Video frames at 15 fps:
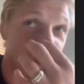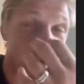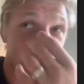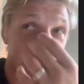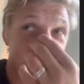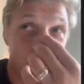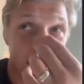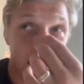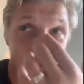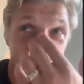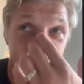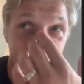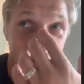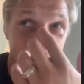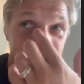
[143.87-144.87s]

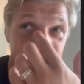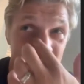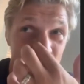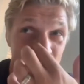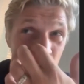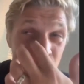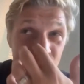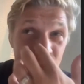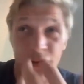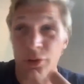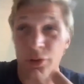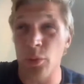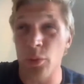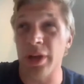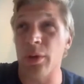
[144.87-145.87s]
And I think the one year you were like